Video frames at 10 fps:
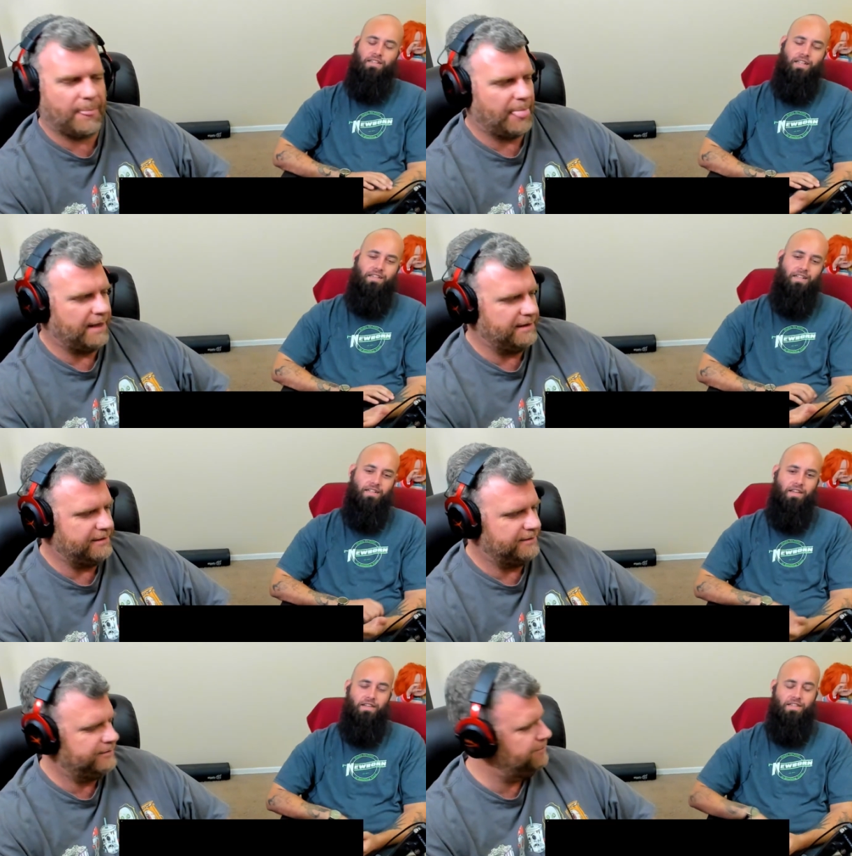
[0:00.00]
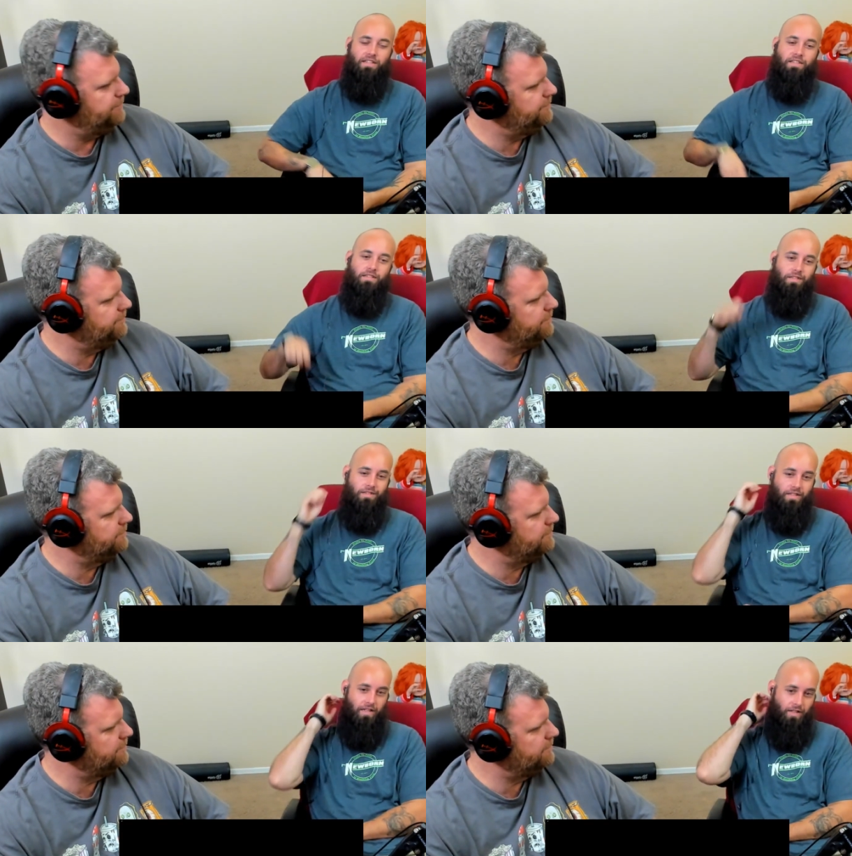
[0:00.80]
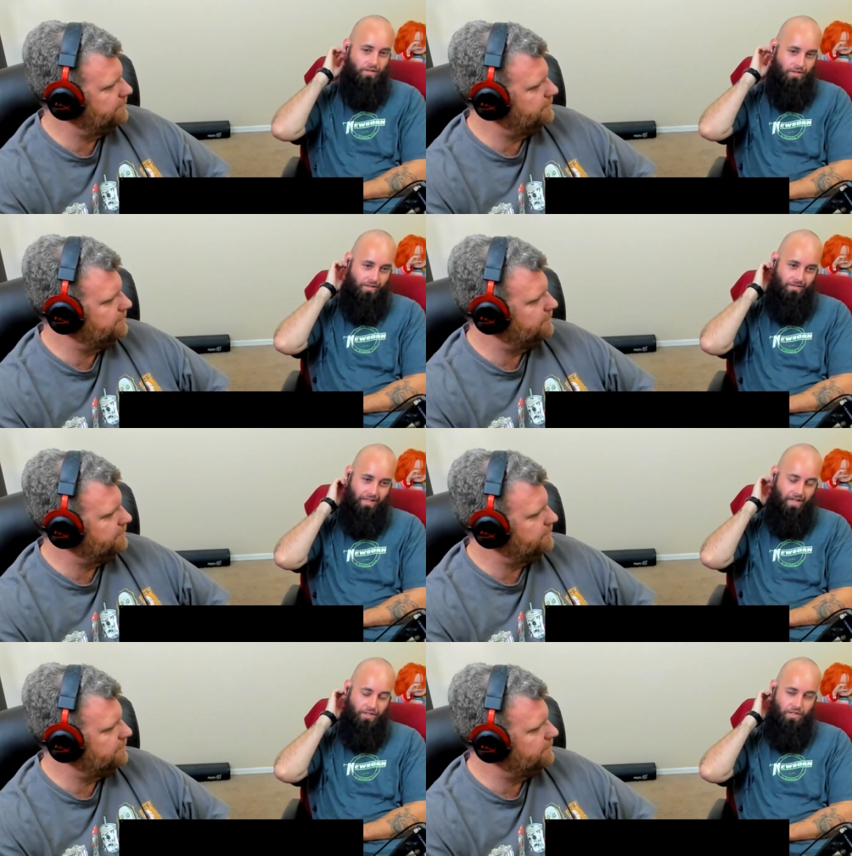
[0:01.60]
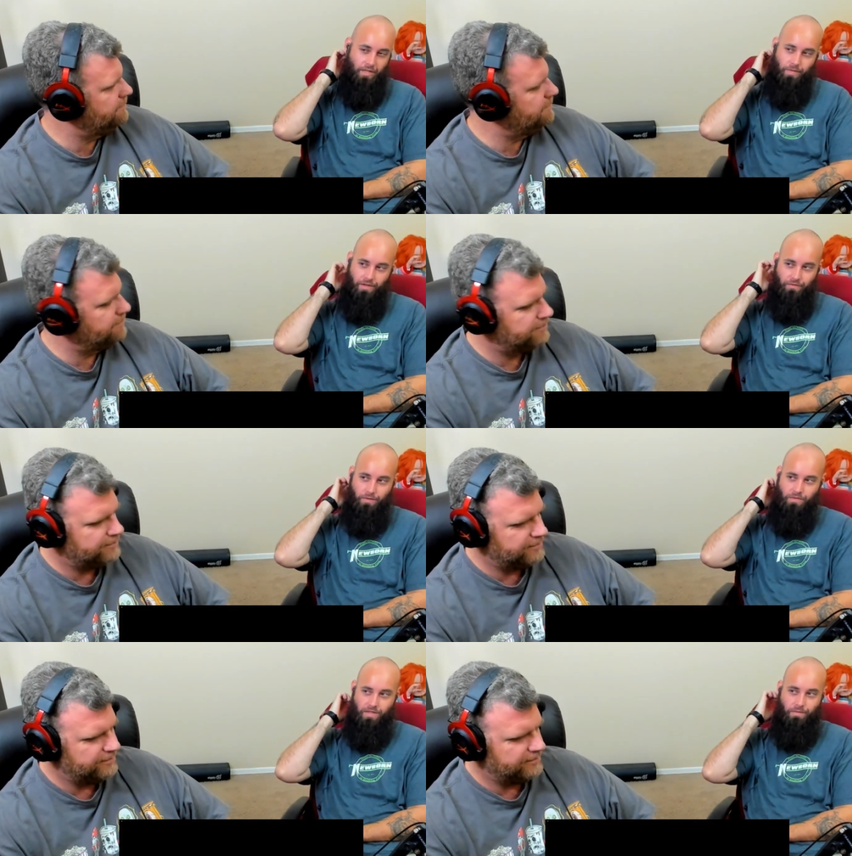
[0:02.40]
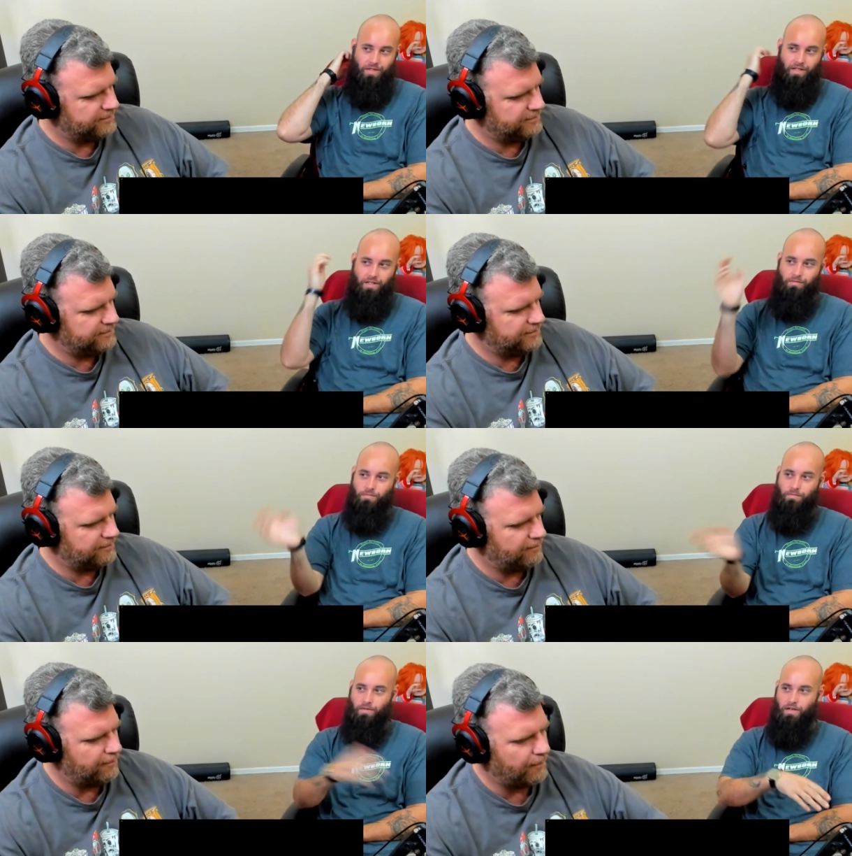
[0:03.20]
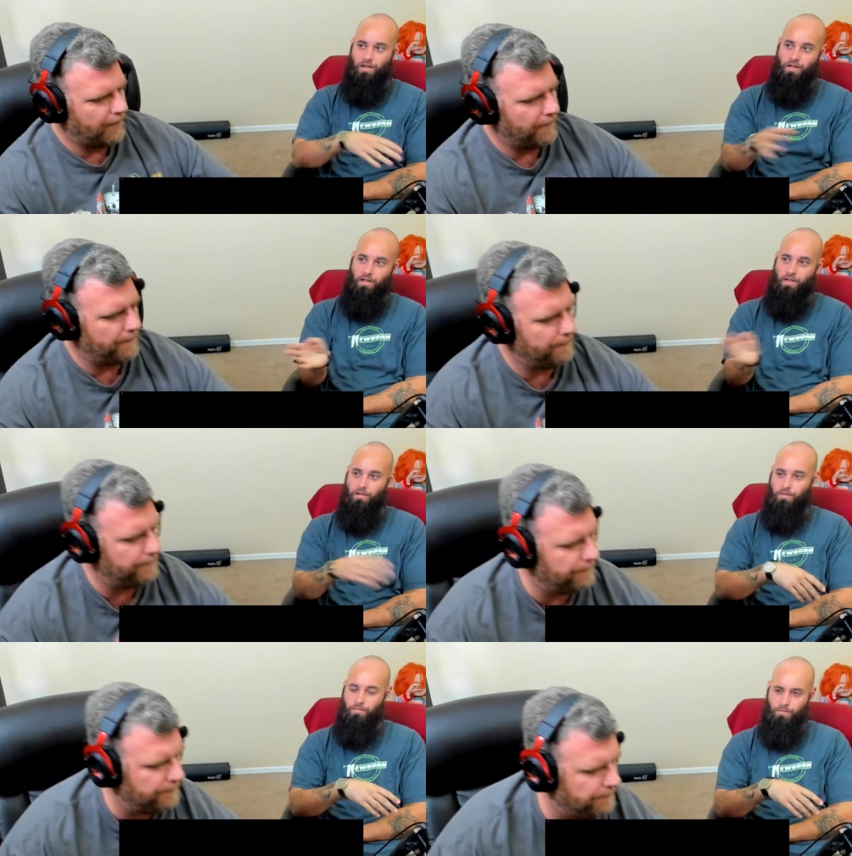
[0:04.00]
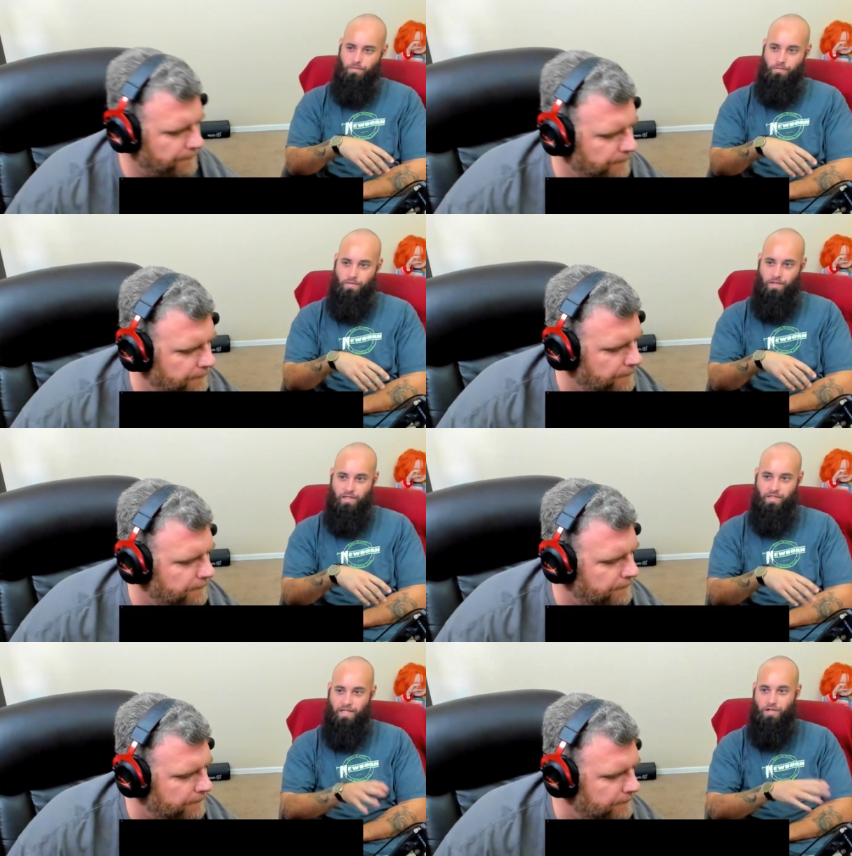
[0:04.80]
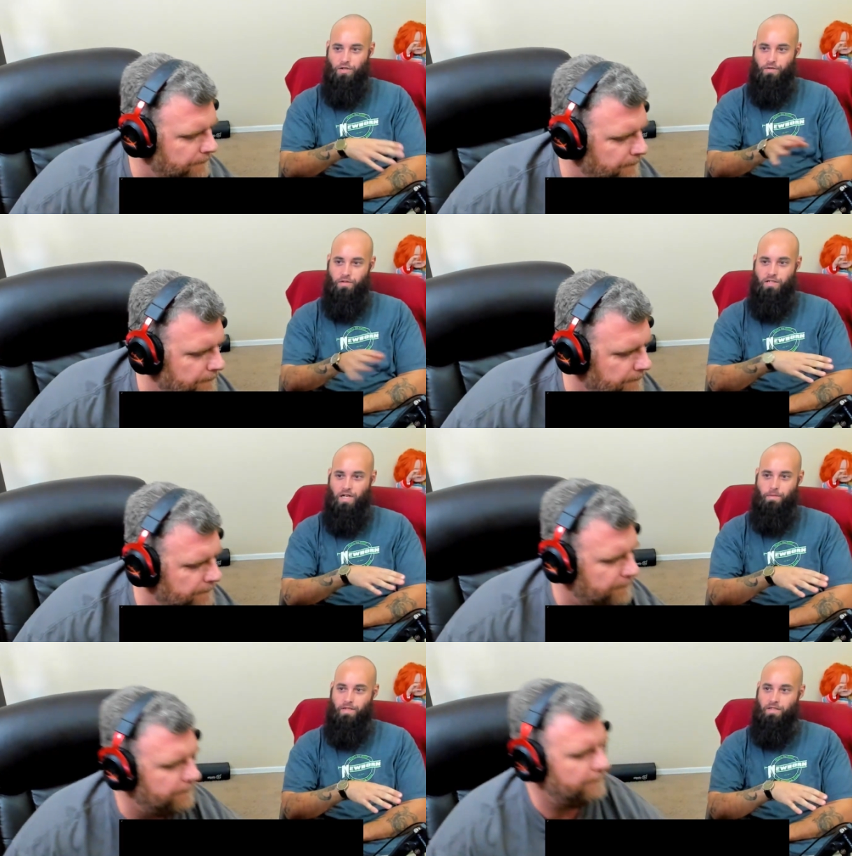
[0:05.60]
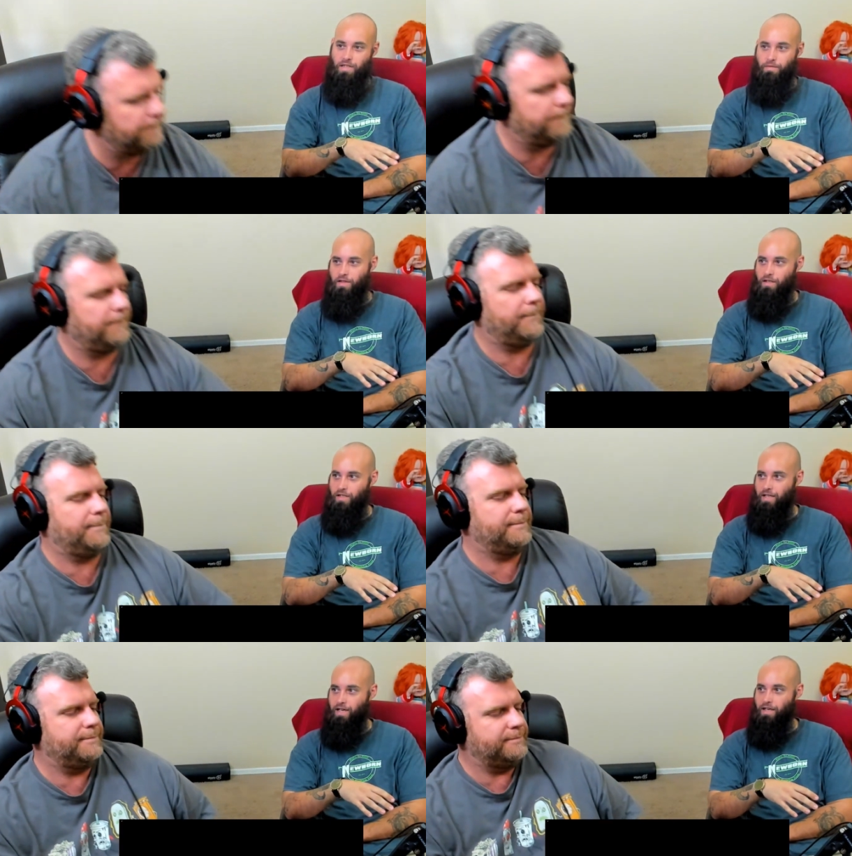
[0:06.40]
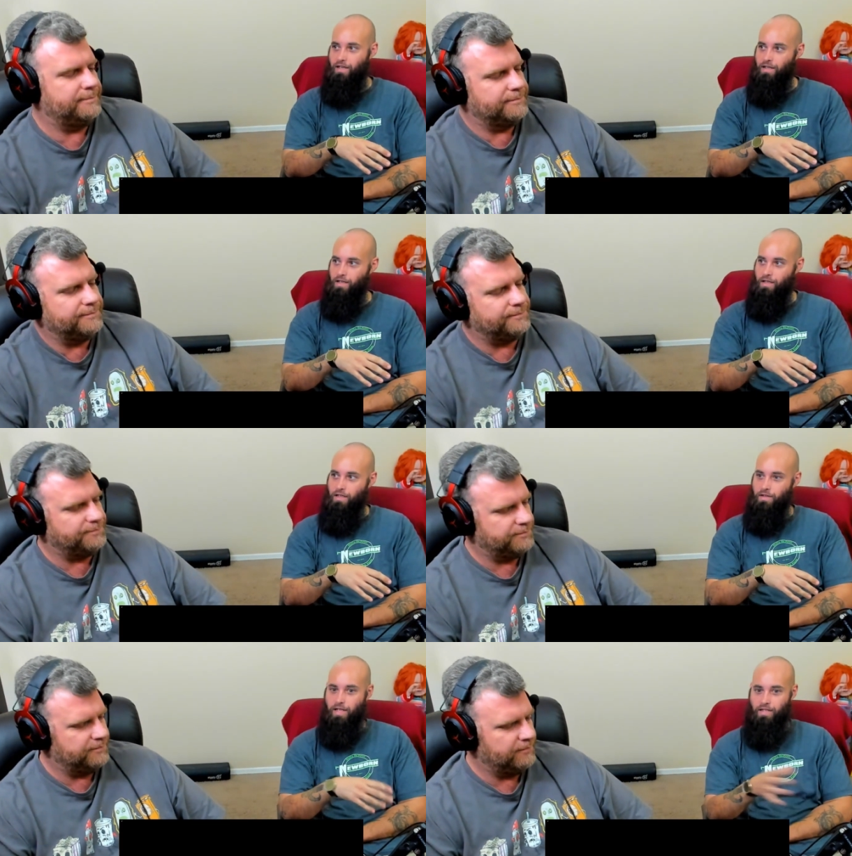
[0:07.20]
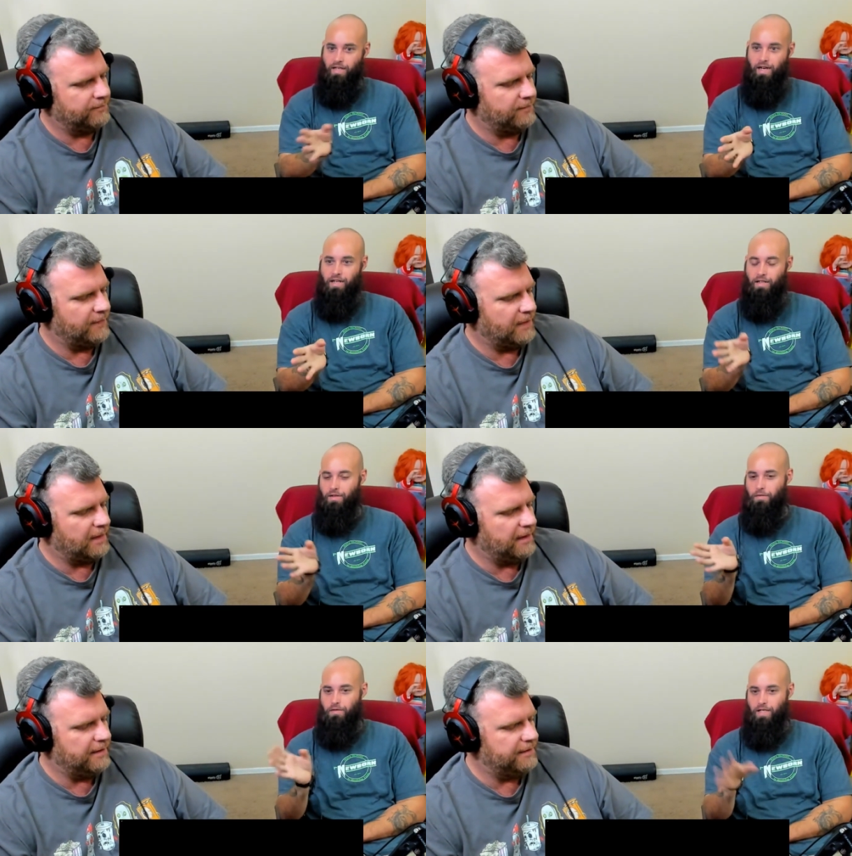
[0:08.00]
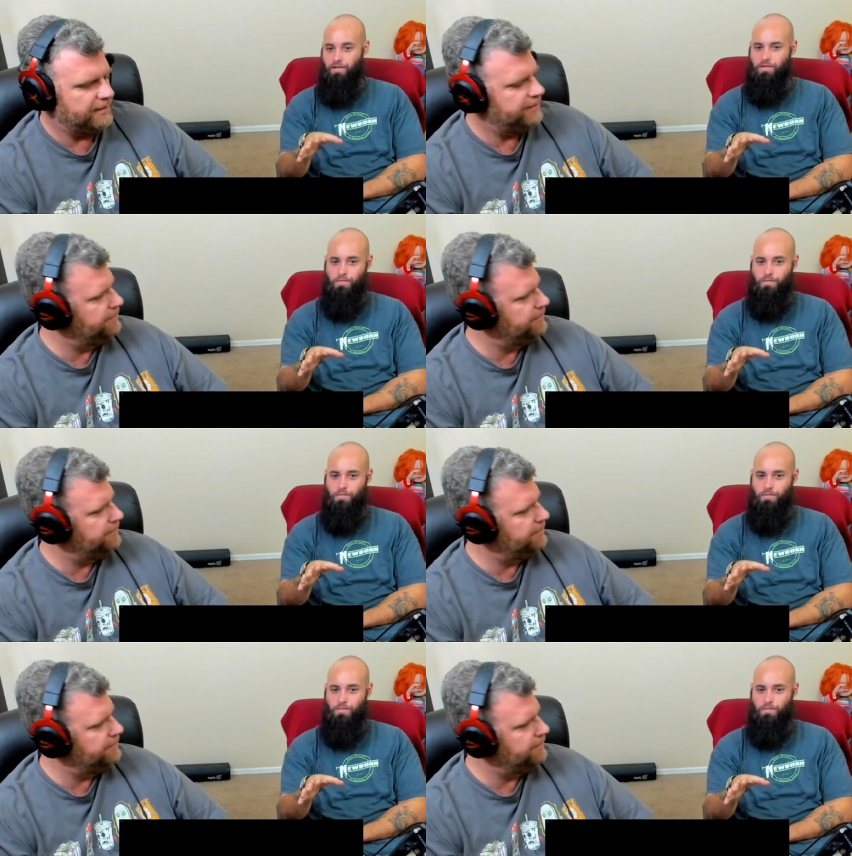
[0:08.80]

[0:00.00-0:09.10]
Speaker 1: like technically, this is the kind of cherry picked from some of the uh, extended universe comics and everything like that mm-hmm. that tied in like some